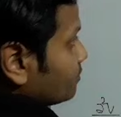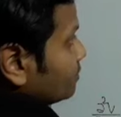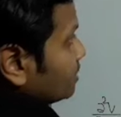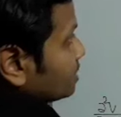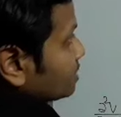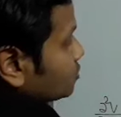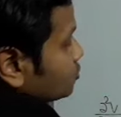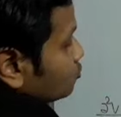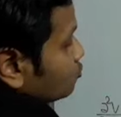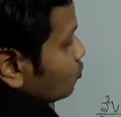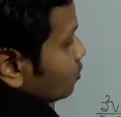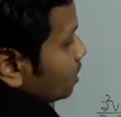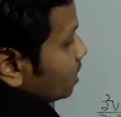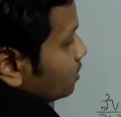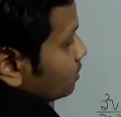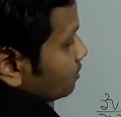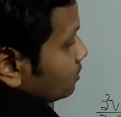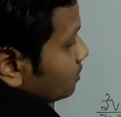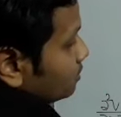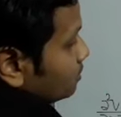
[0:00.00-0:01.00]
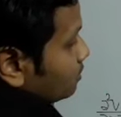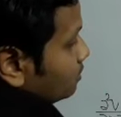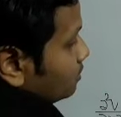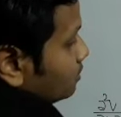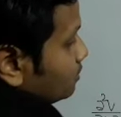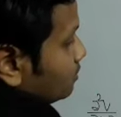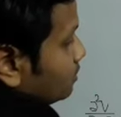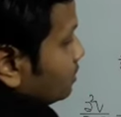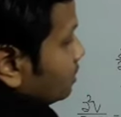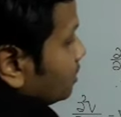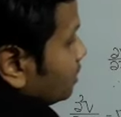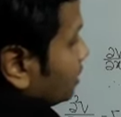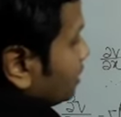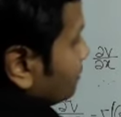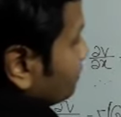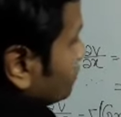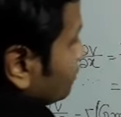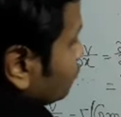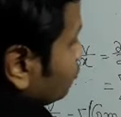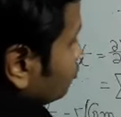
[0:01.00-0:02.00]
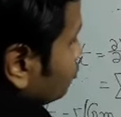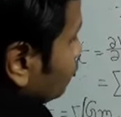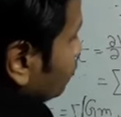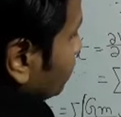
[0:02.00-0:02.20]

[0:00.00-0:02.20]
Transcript: means square. If you do